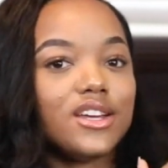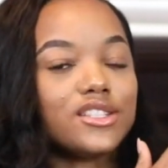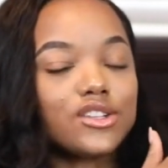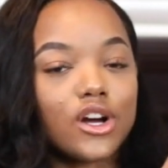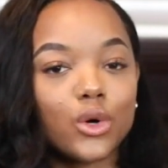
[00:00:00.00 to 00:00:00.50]

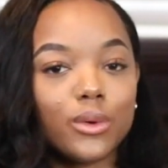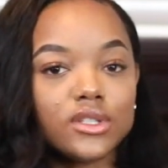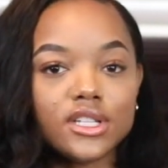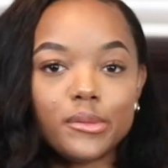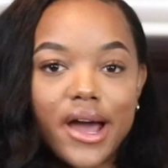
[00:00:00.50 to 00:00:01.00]
It's a
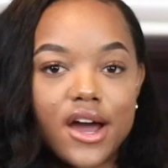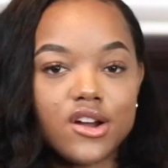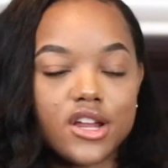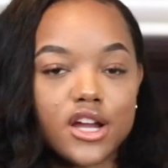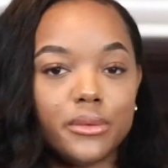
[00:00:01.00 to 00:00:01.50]
quilted
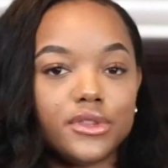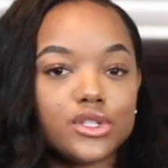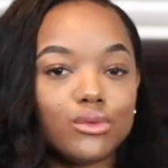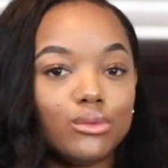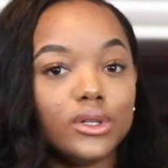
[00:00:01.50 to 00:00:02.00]
pattern here with
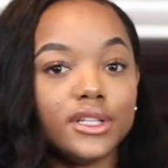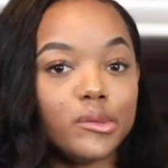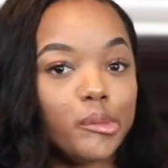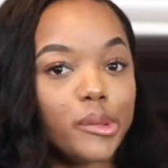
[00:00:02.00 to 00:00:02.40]
this really